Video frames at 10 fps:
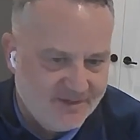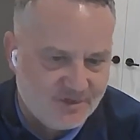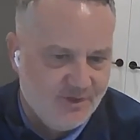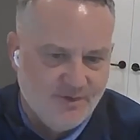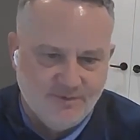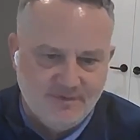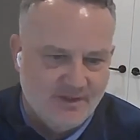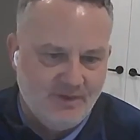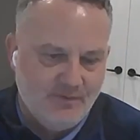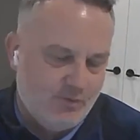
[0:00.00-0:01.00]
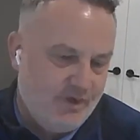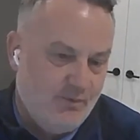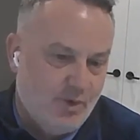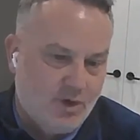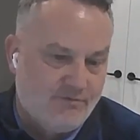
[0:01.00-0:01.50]
So we
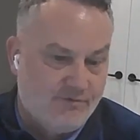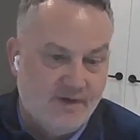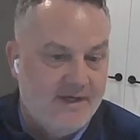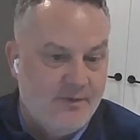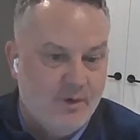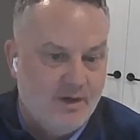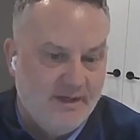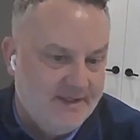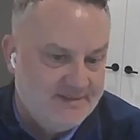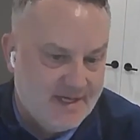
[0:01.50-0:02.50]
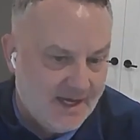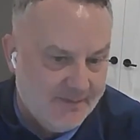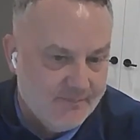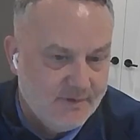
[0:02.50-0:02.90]
work for anyone, anytime.